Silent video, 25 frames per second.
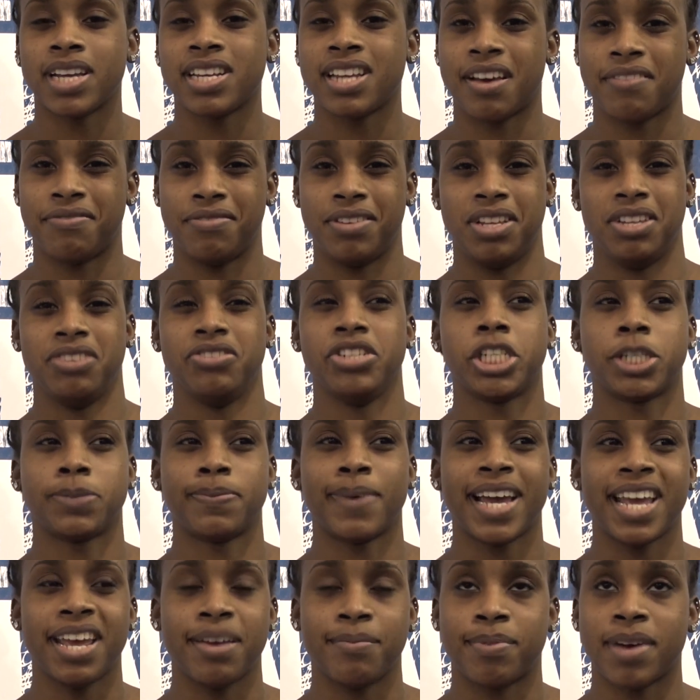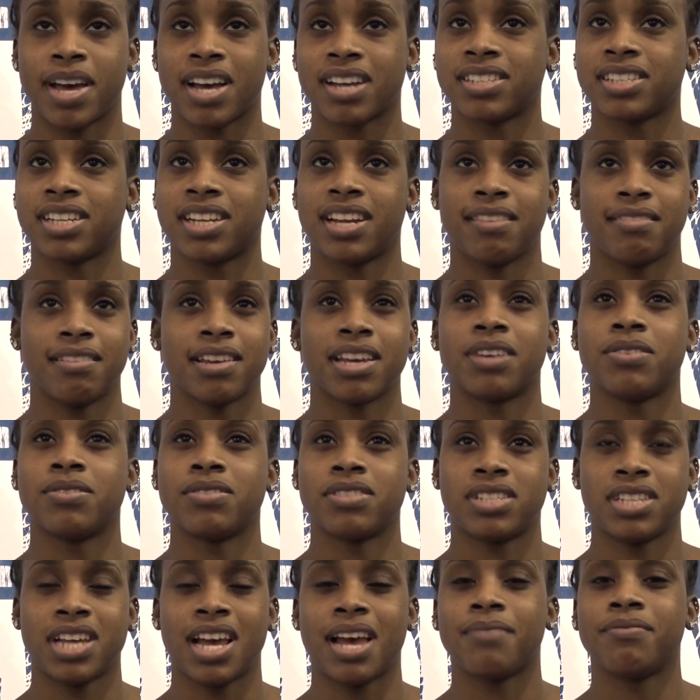I definitely reached my apex, and I think it
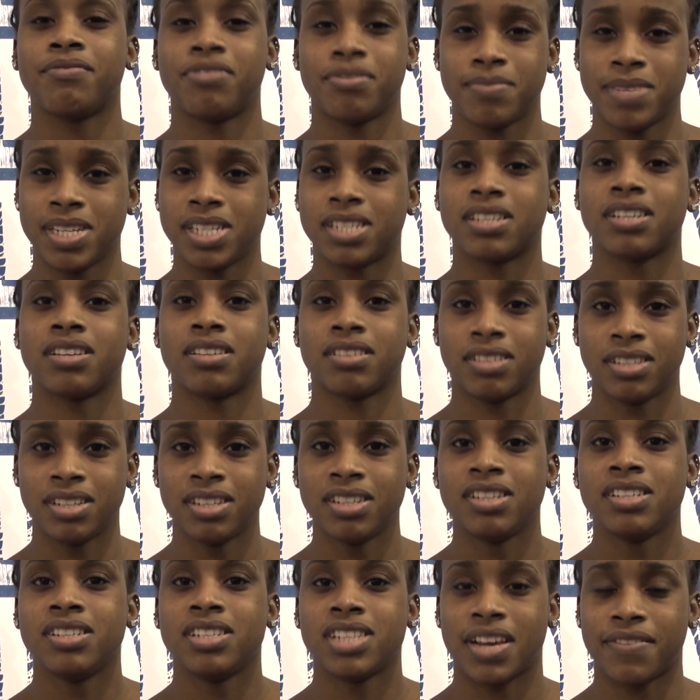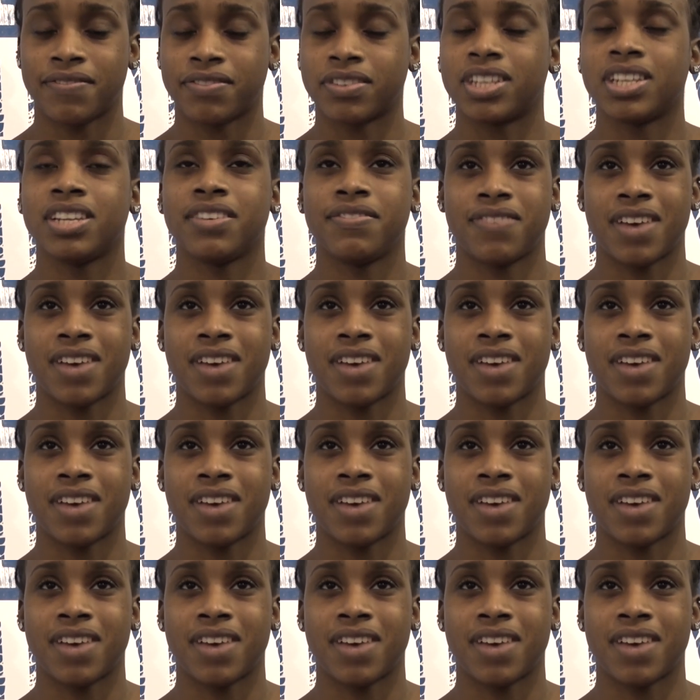was time for me to definitely